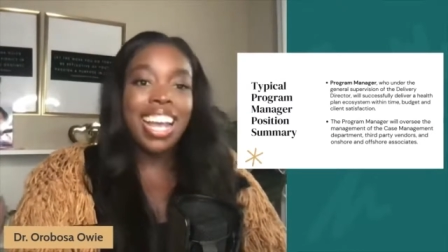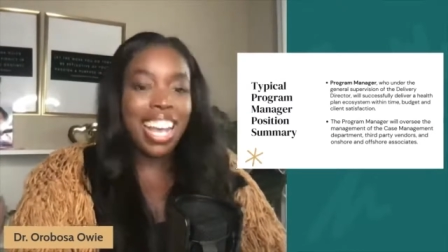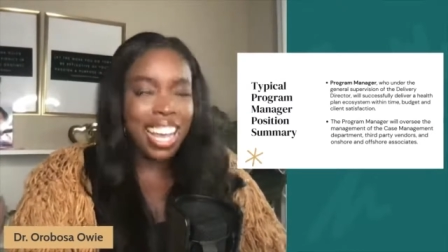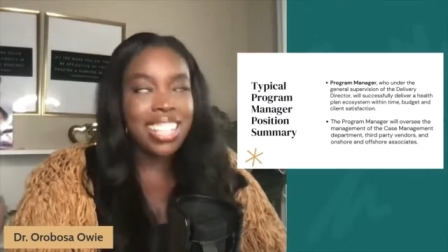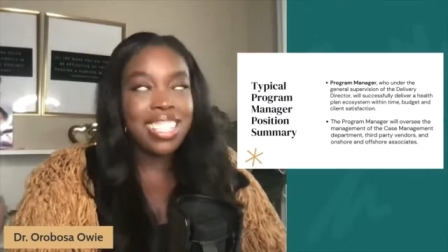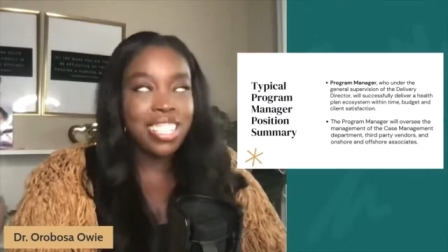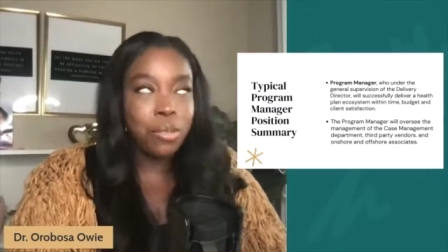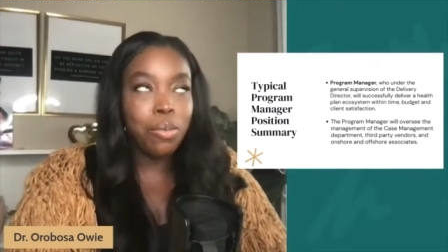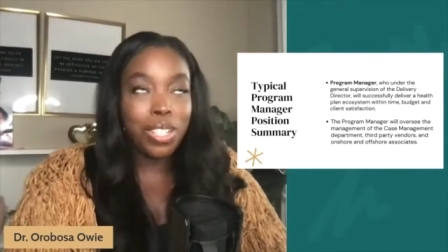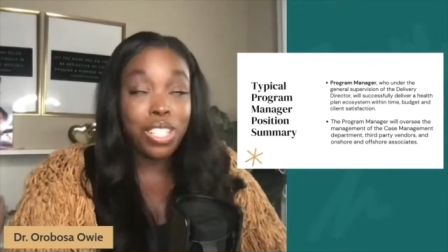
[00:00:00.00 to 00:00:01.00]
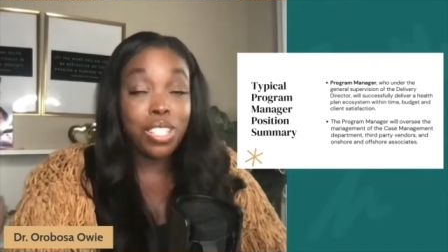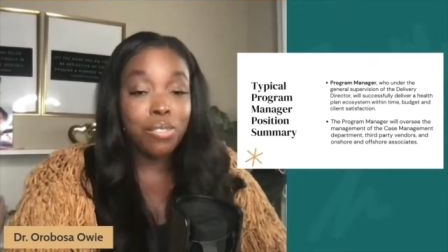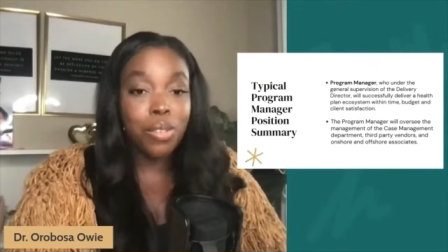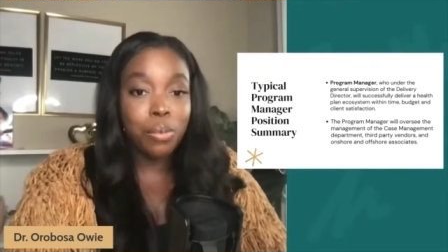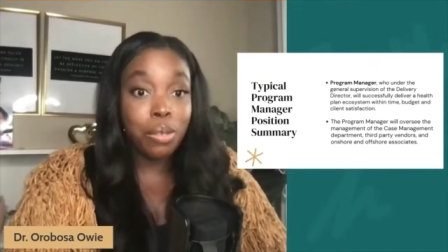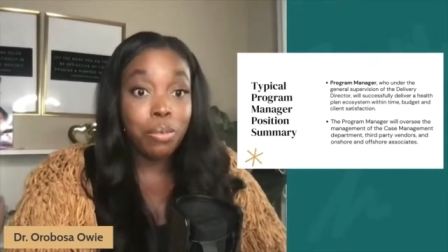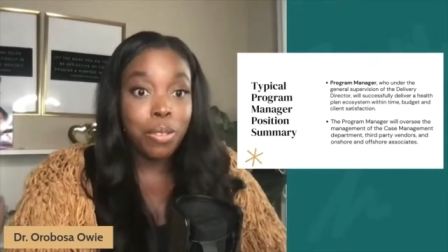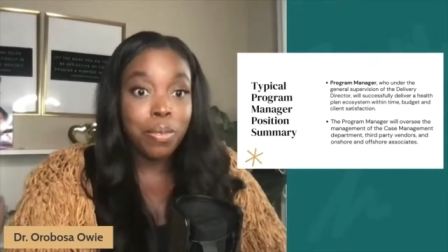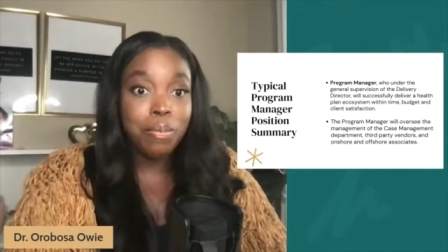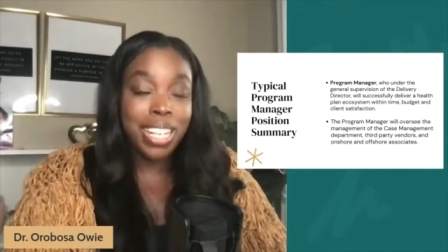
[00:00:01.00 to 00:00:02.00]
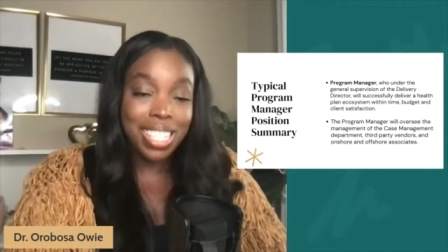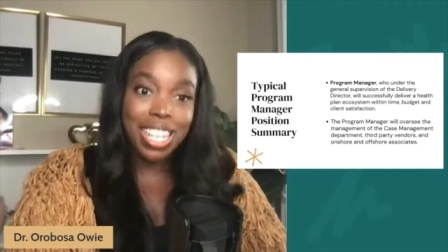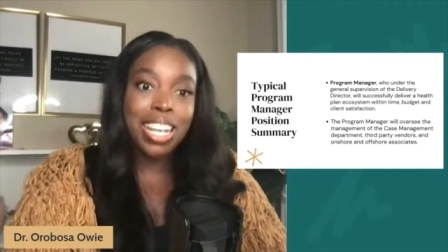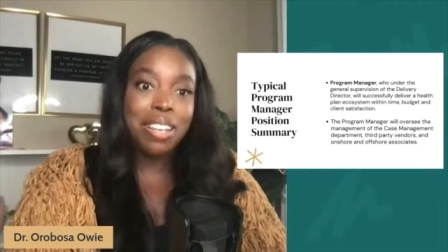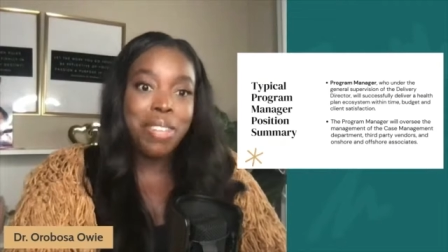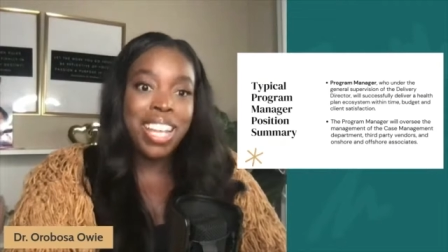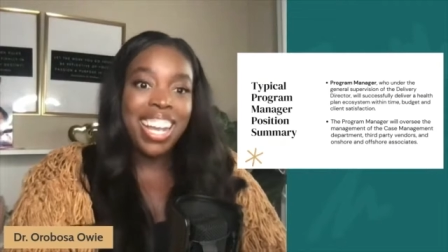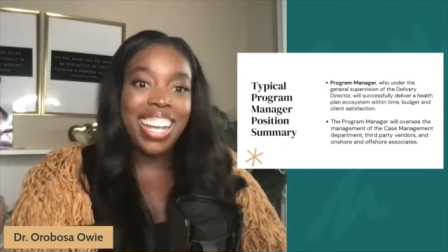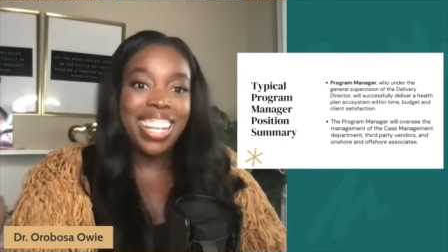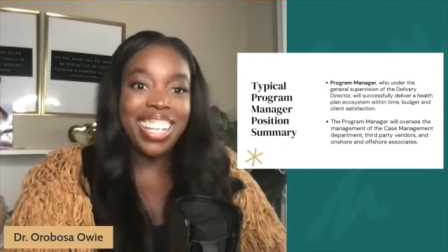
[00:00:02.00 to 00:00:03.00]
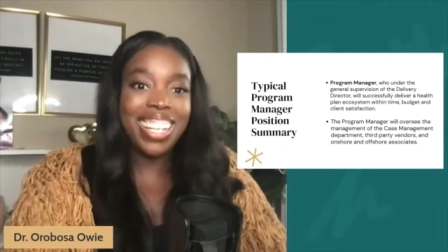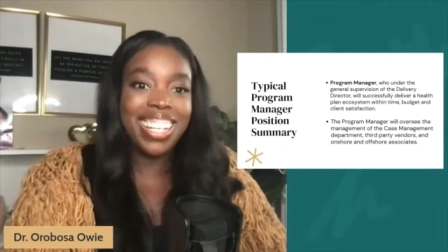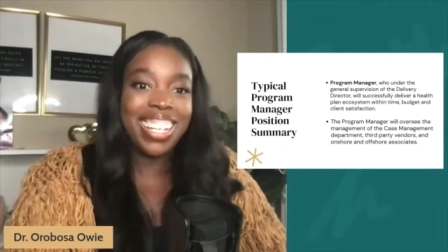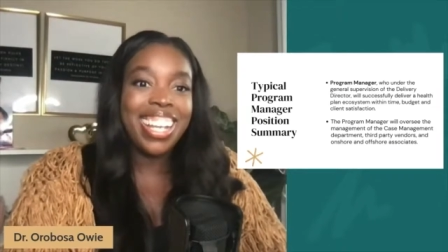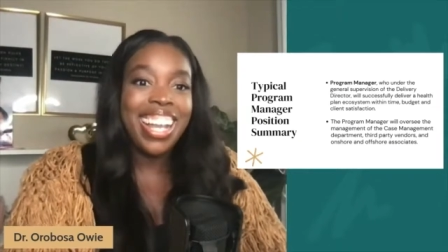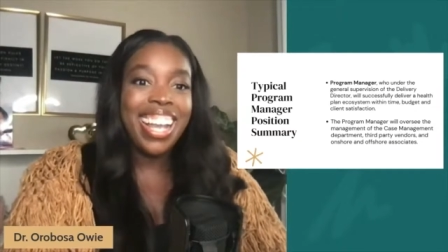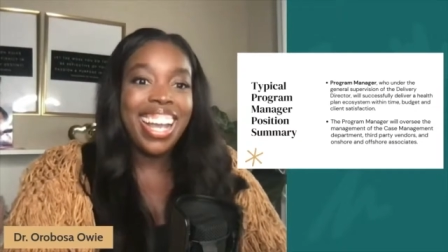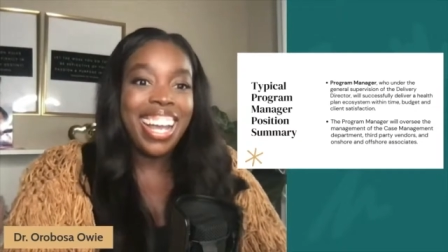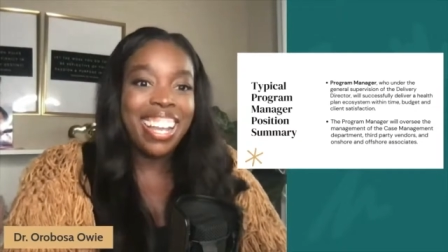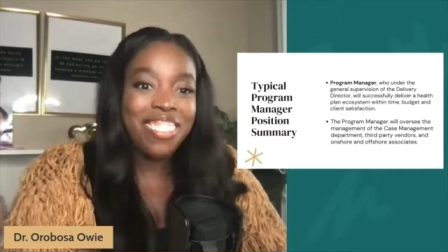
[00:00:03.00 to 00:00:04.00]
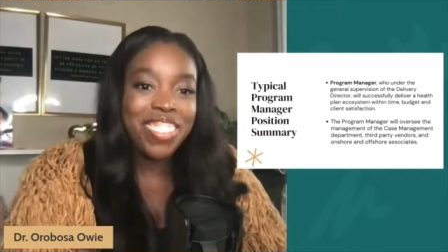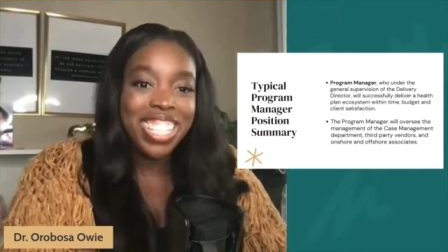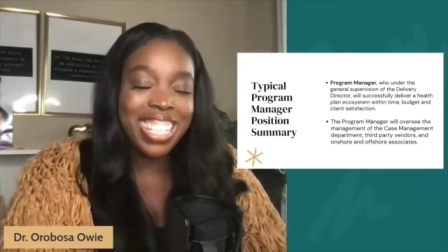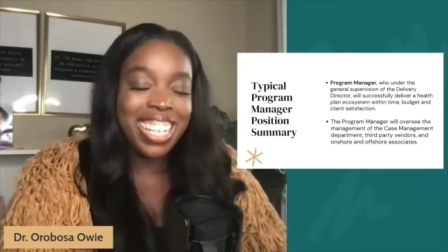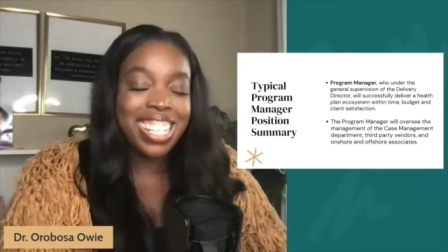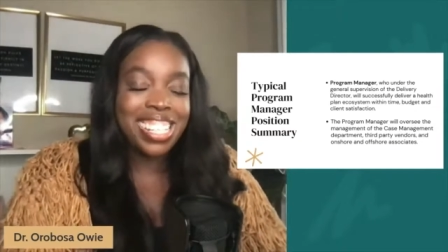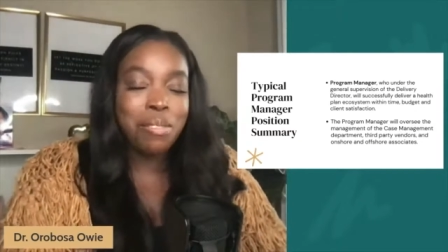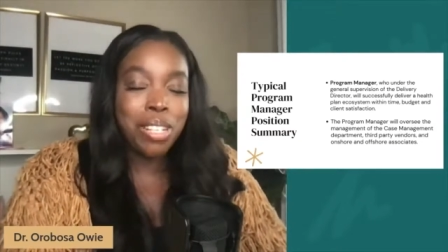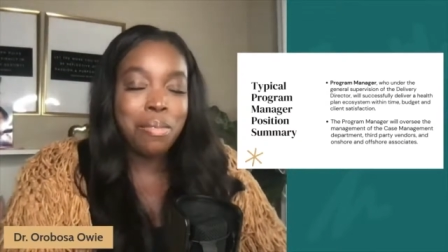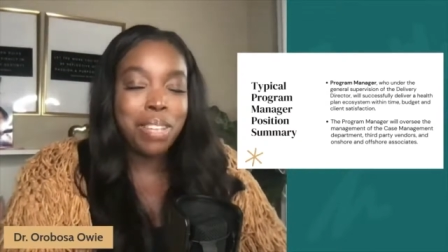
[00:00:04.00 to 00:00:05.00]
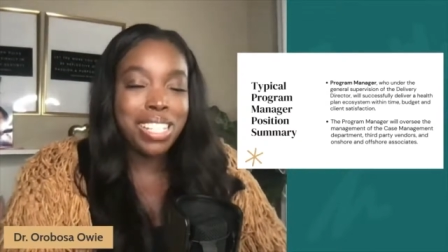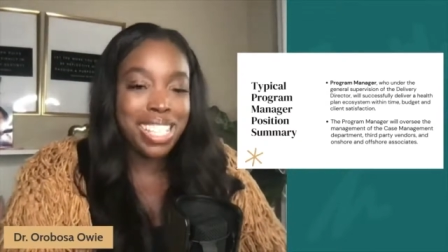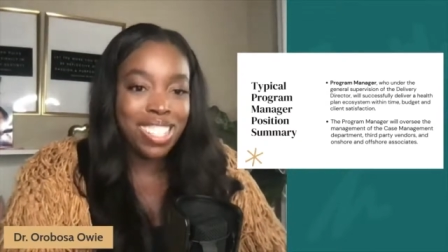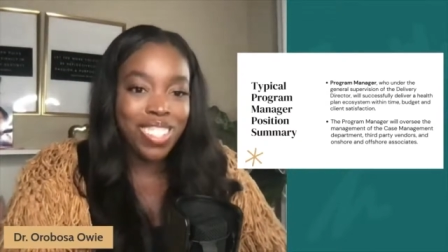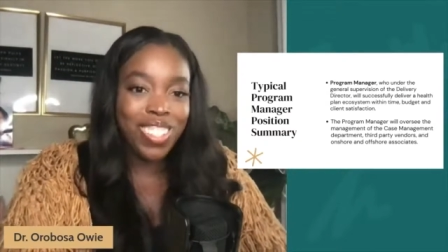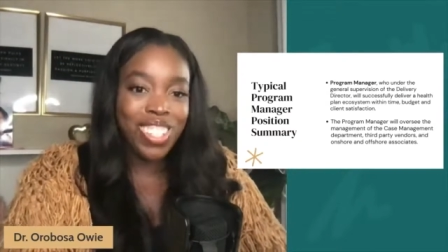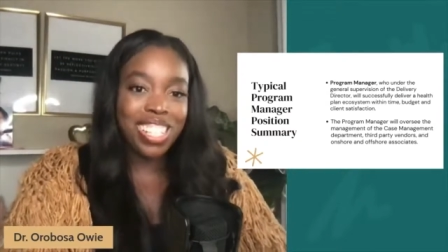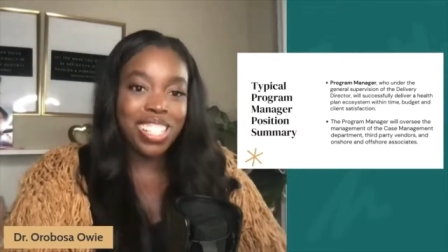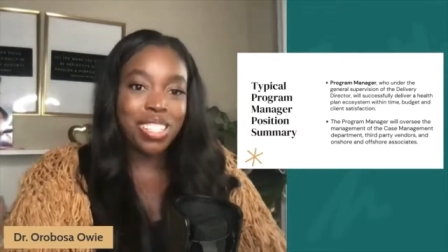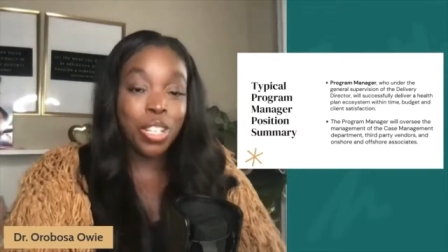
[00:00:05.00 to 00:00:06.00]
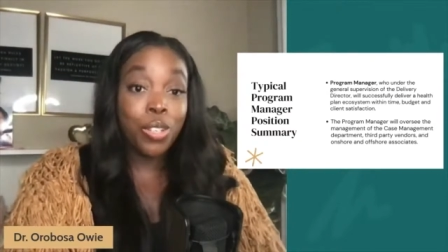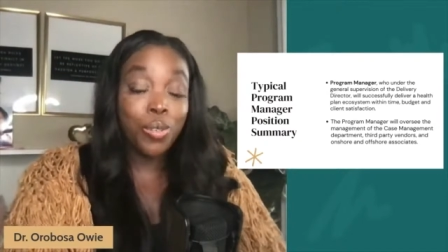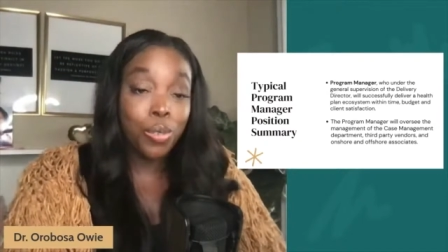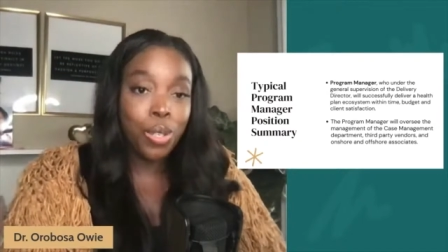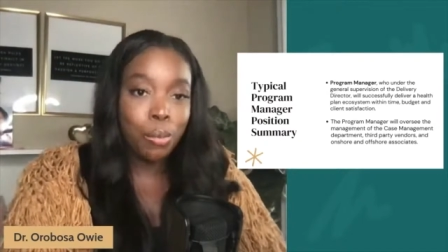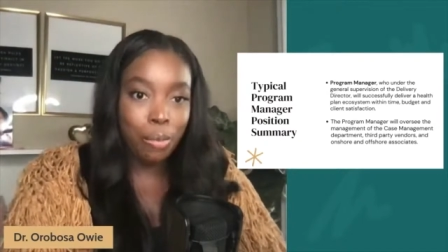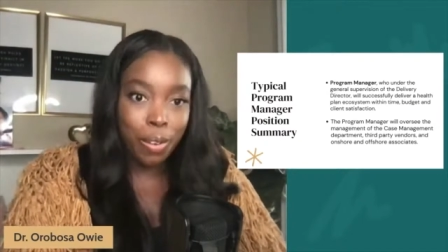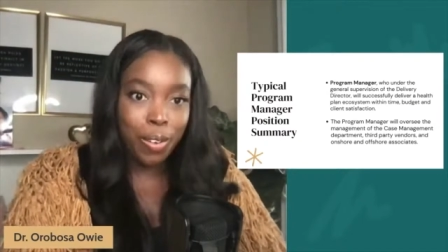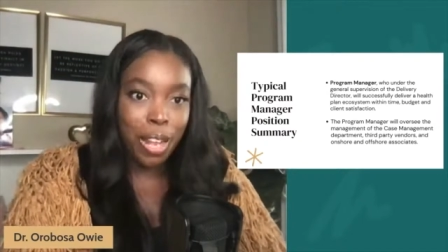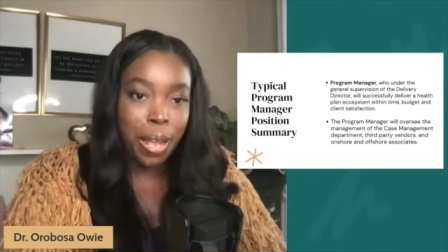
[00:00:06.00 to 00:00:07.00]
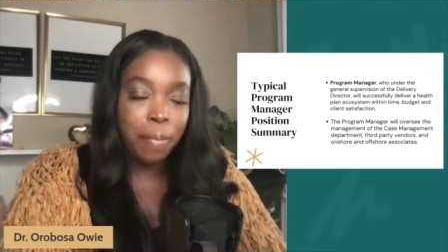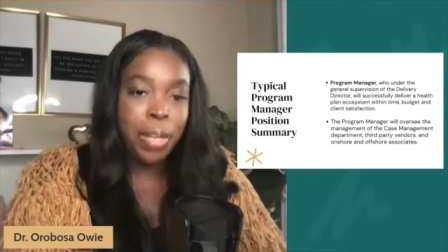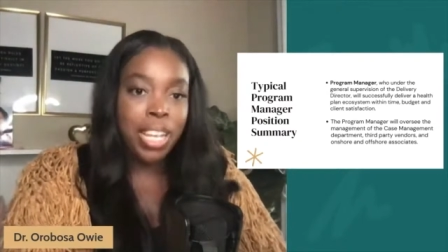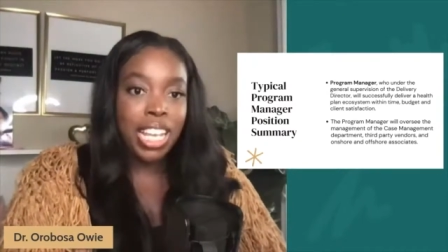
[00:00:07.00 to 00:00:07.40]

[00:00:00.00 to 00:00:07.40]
I actually reported to a few people by the time I really exhibited my skills and grew the program.